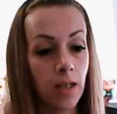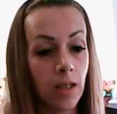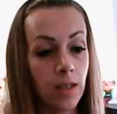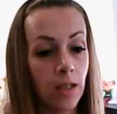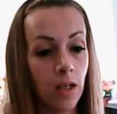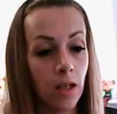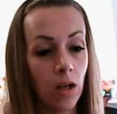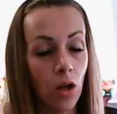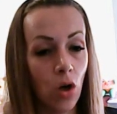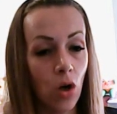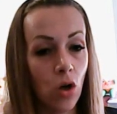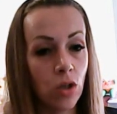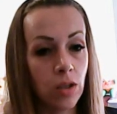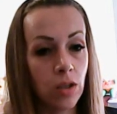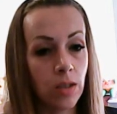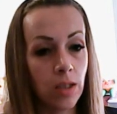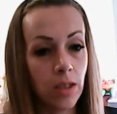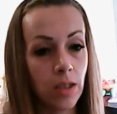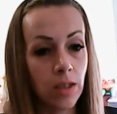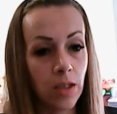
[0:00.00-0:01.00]
lost
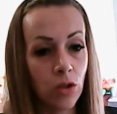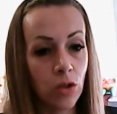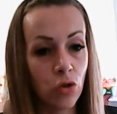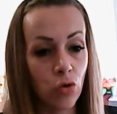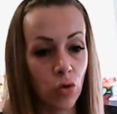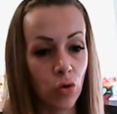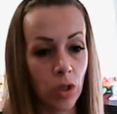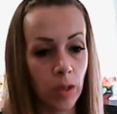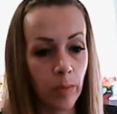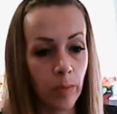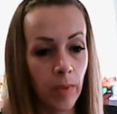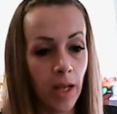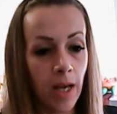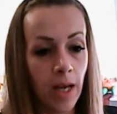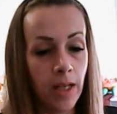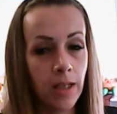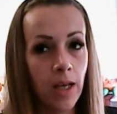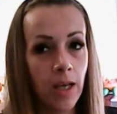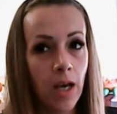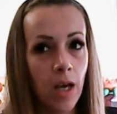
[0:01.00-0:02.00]
in a dreamland
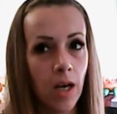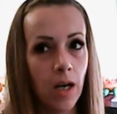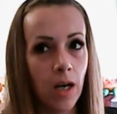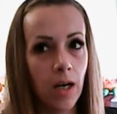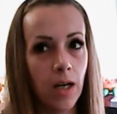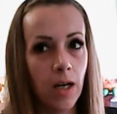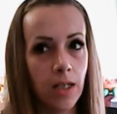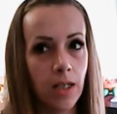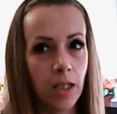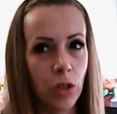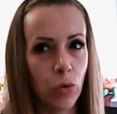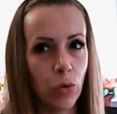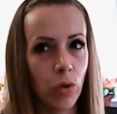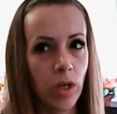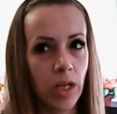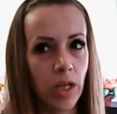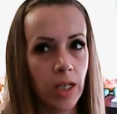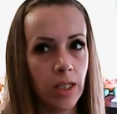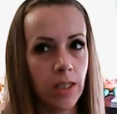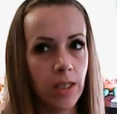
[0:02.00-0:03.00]
and
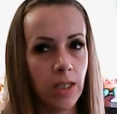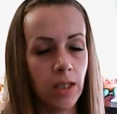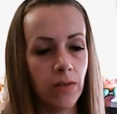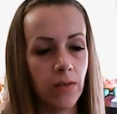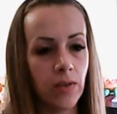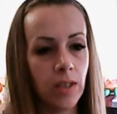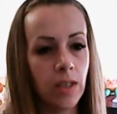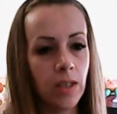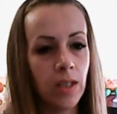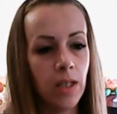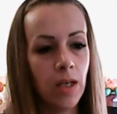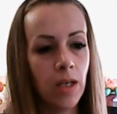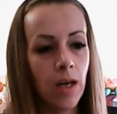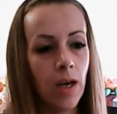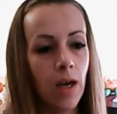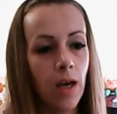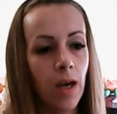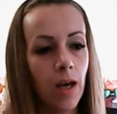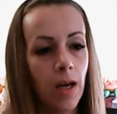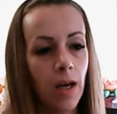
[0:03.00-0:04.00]
creativity
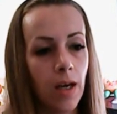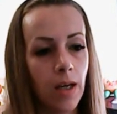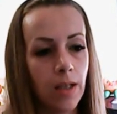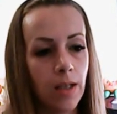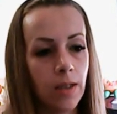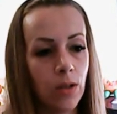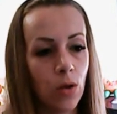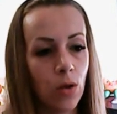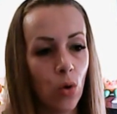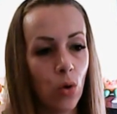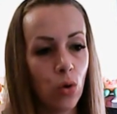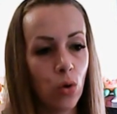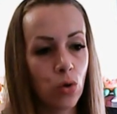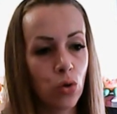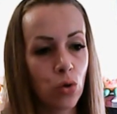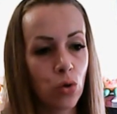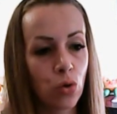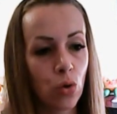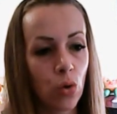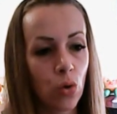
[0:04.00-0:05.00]
and
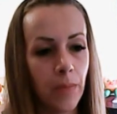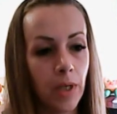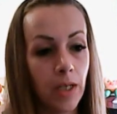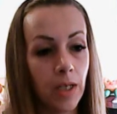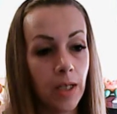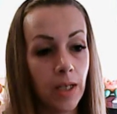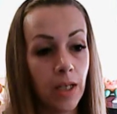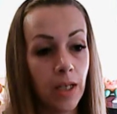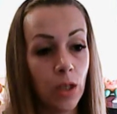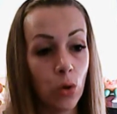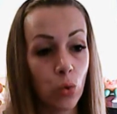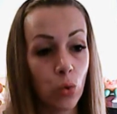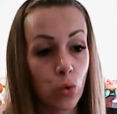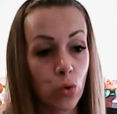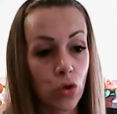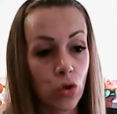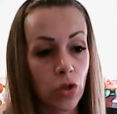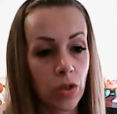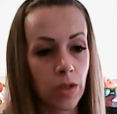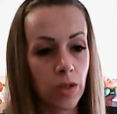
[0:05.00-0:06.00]
also
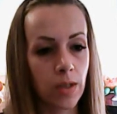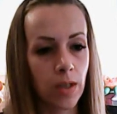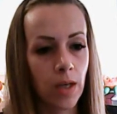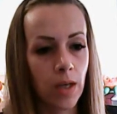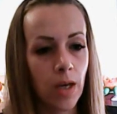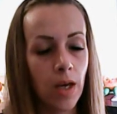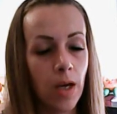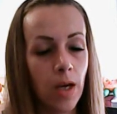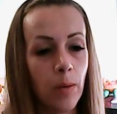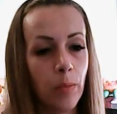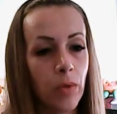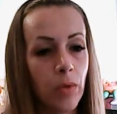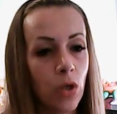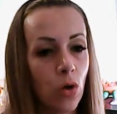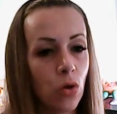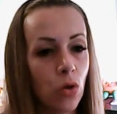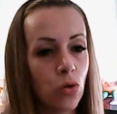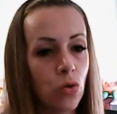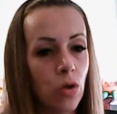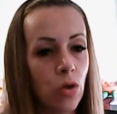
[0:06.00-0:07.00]
illusions,
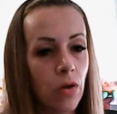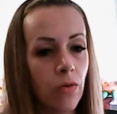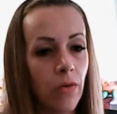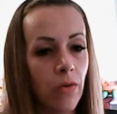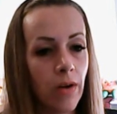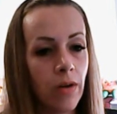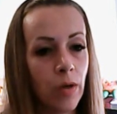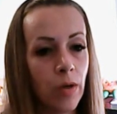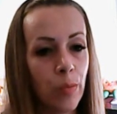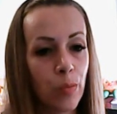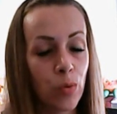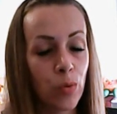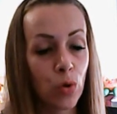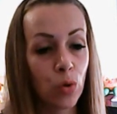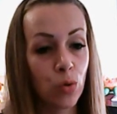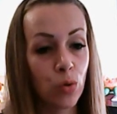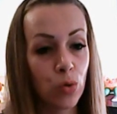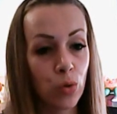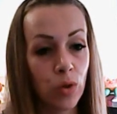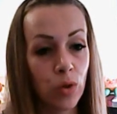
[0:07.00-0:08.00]
because you are very prone
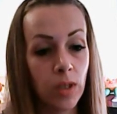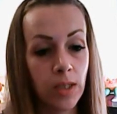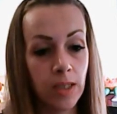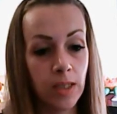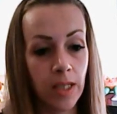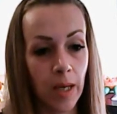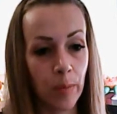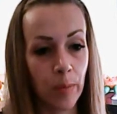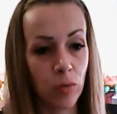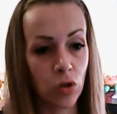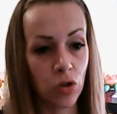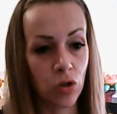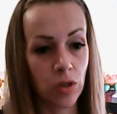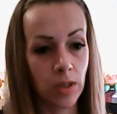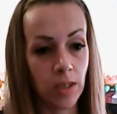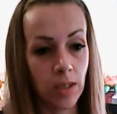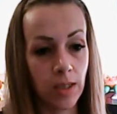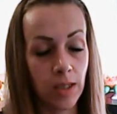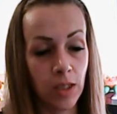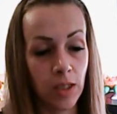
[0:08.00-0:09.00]
to deceptions
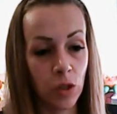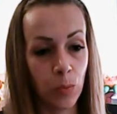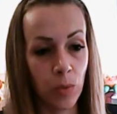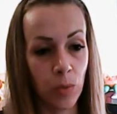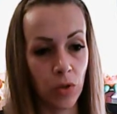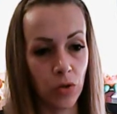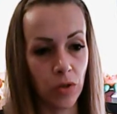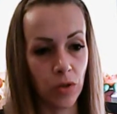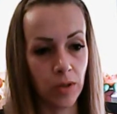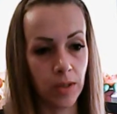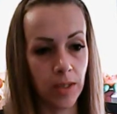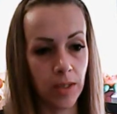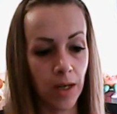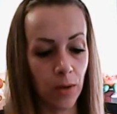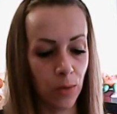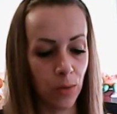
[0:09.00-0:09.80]
in this period now.